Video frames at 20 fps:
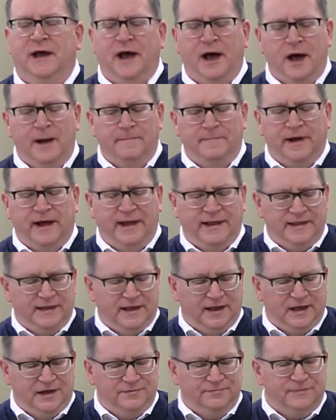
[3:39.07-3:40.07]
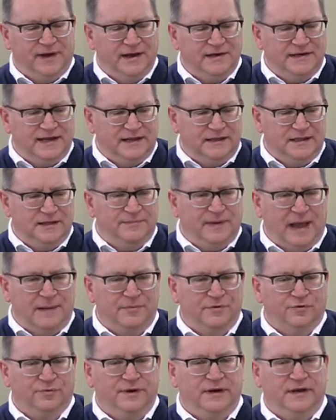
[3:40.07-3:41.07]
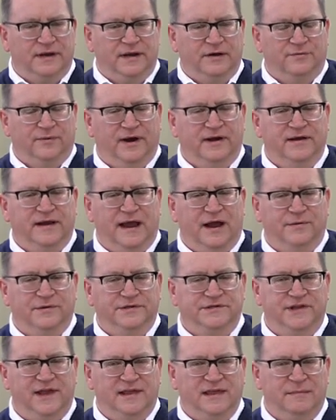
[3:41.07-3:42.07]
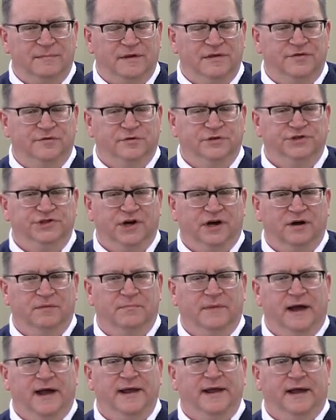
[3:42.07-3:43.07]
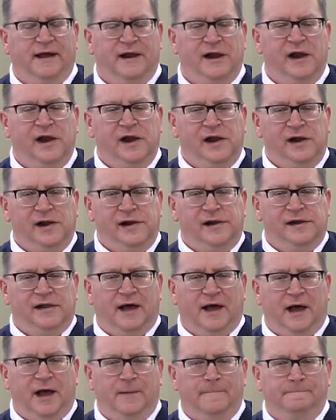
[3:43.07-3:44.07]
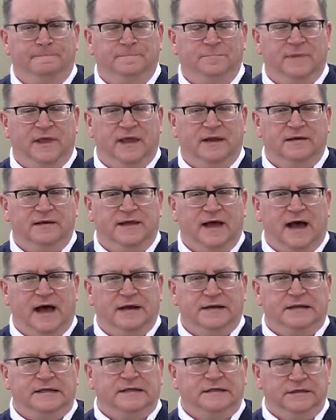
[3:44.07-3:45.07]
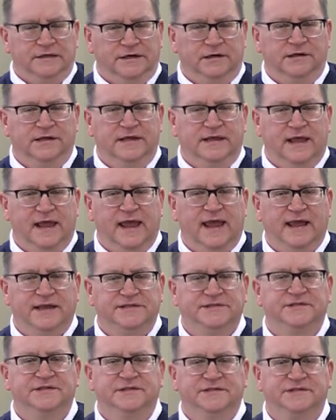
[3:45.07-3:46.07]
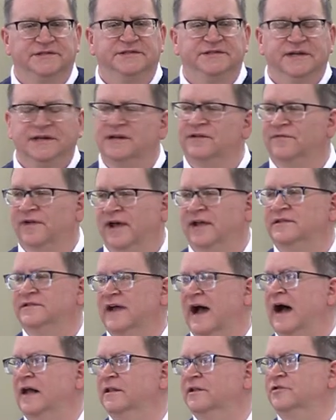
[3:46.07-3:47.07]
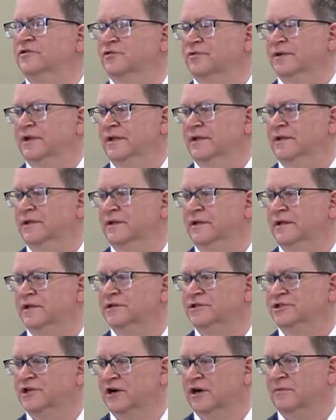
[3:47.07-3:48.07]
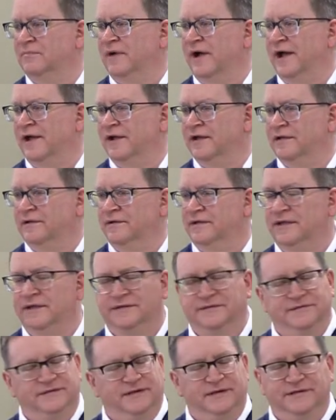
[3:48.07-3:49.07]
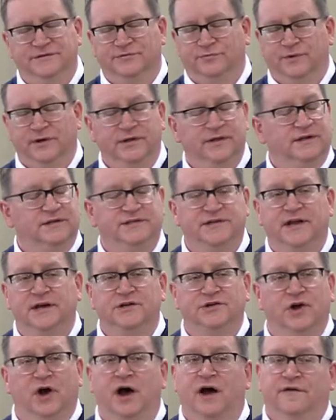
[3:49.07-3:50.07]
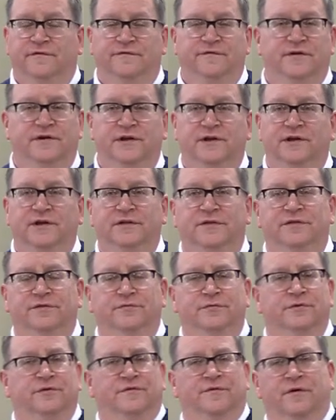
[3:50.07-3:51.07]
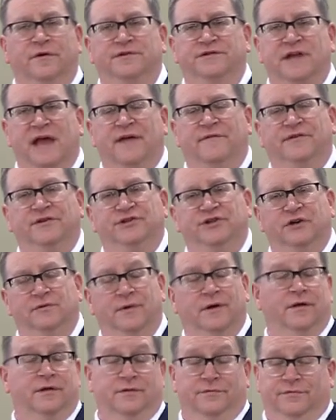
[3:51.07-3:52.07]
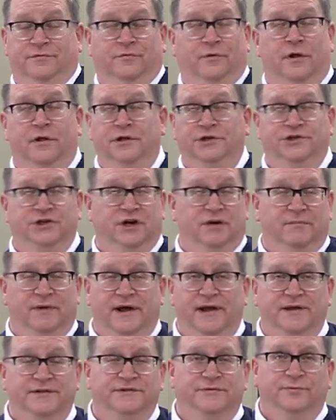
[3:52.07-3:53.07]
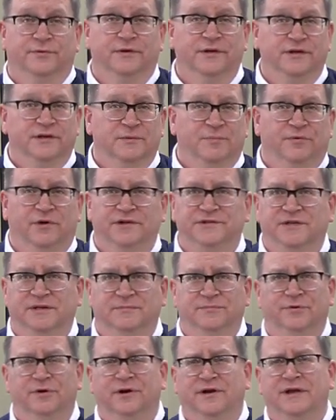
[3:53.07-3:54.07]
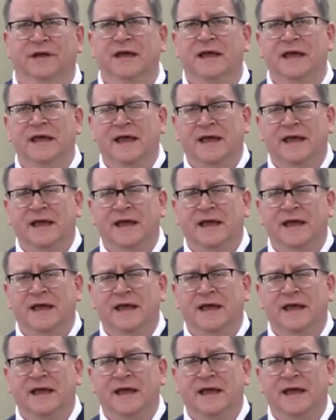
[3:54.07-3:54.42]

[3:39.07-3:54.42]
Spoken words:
My daily Bible reading right now is taking me through Jeremiah. And God clearly hates the sin of idolatry in Jeremiah. He's really ticked off through the first half of through all of Jeremiah. It's a really depressing book.